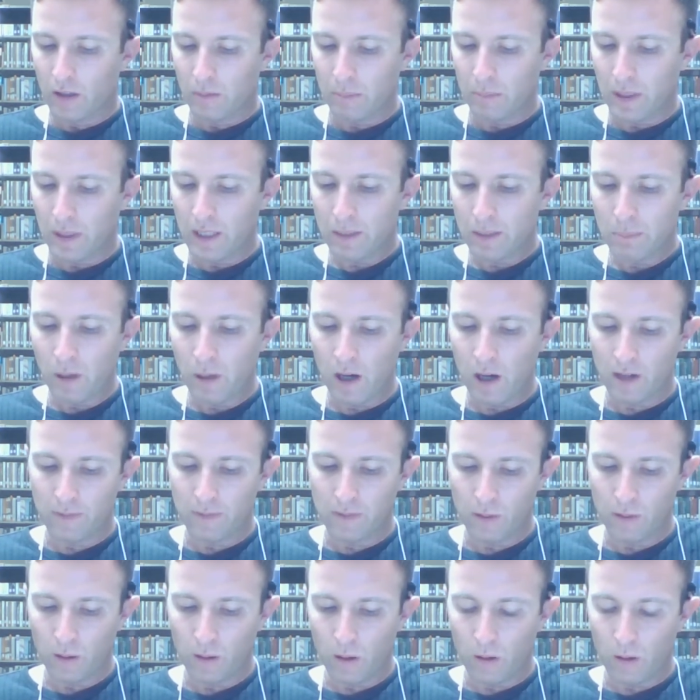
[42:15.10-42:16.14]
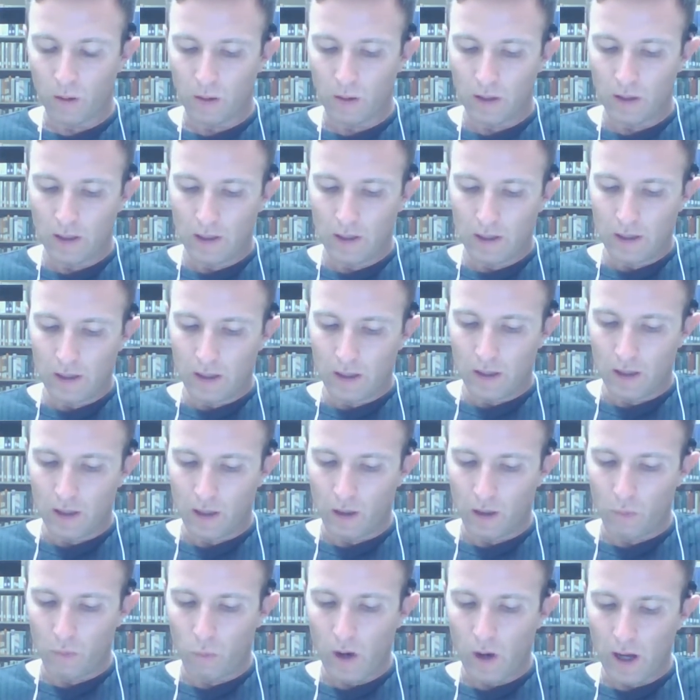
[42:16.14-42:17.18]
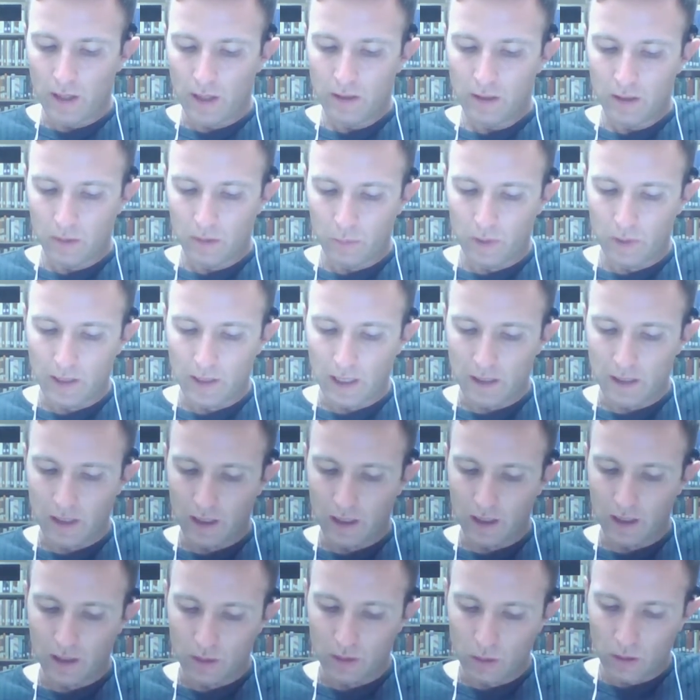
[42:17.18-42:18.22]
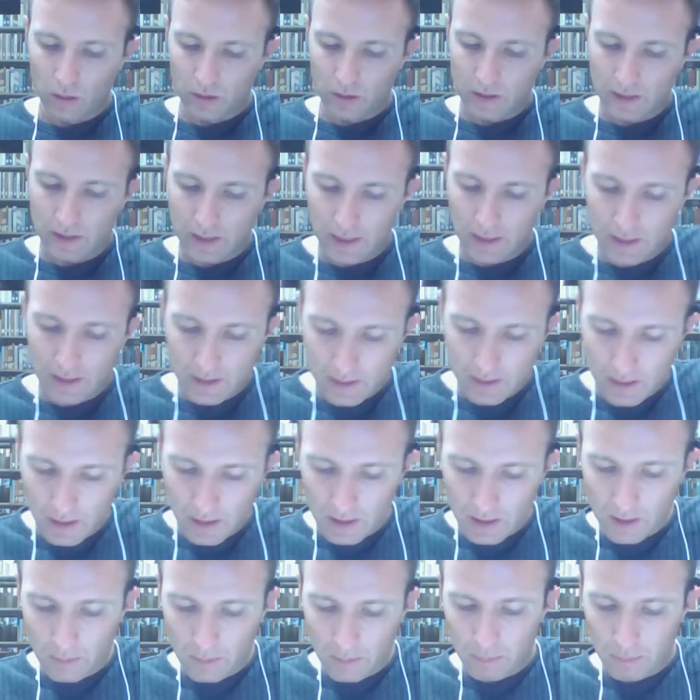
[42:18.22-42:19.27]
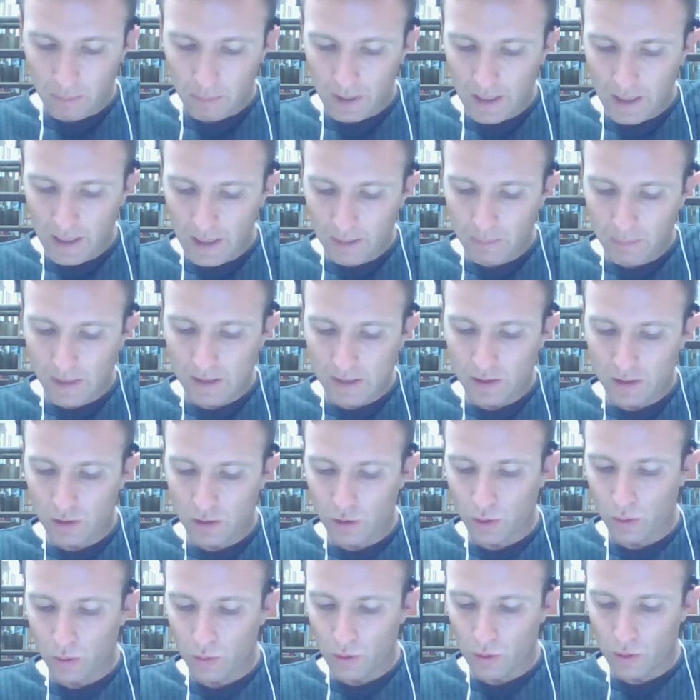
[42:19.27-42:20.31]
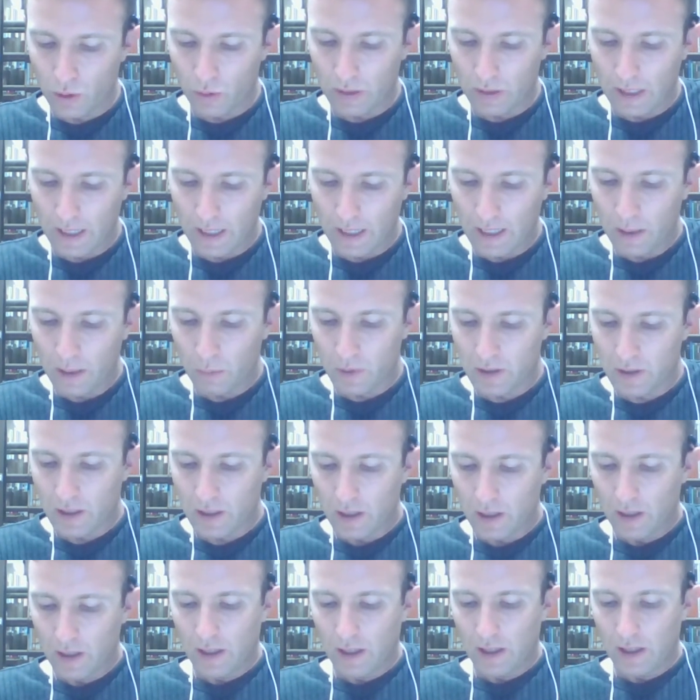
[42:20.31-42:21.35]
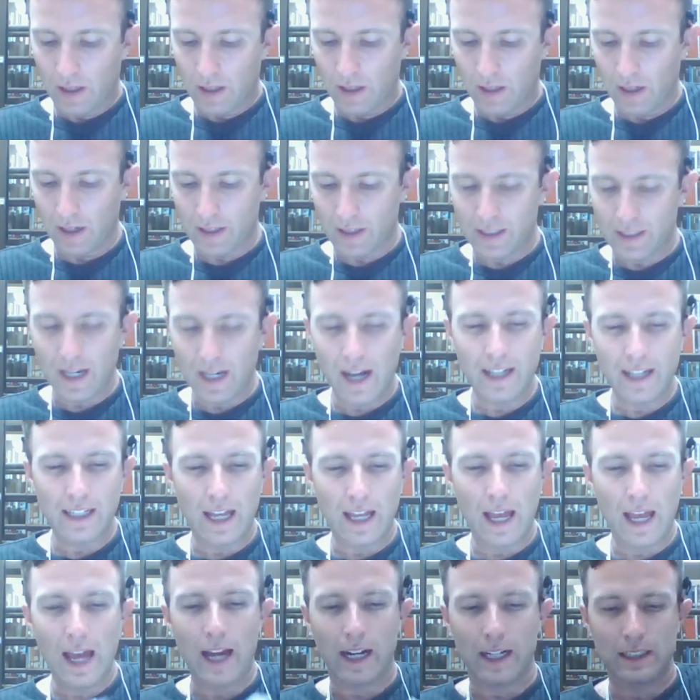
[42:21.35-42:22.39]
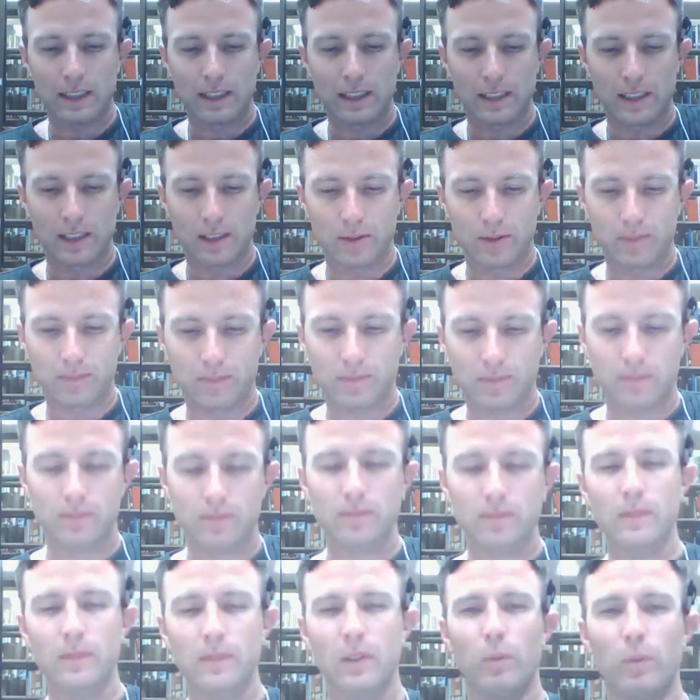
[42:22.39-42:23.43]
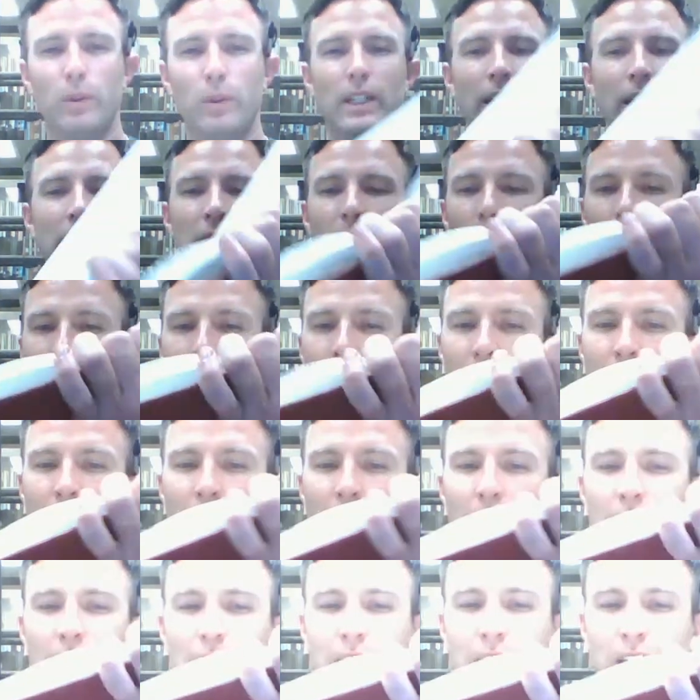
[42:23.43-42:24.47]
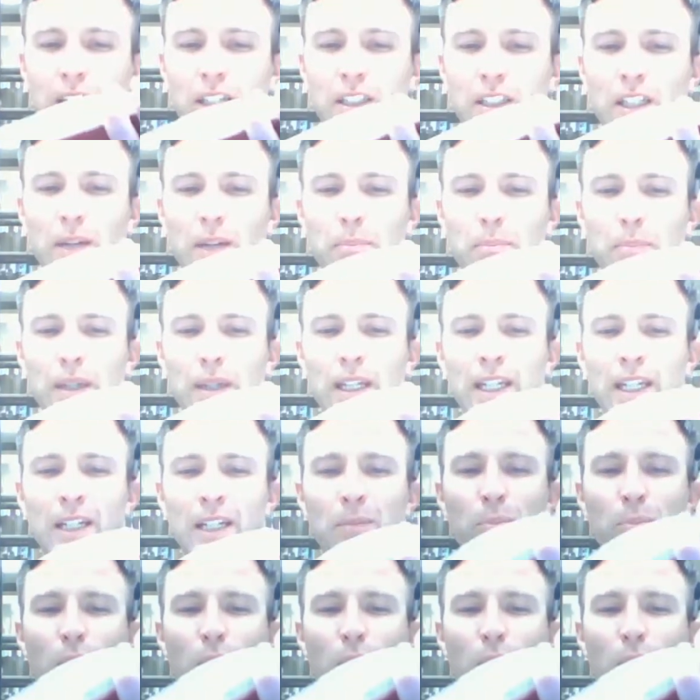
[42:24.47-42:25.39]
ping pong flow. 1, we got the node Z send a ping message to node A with guide X. And we got the figure here, the ping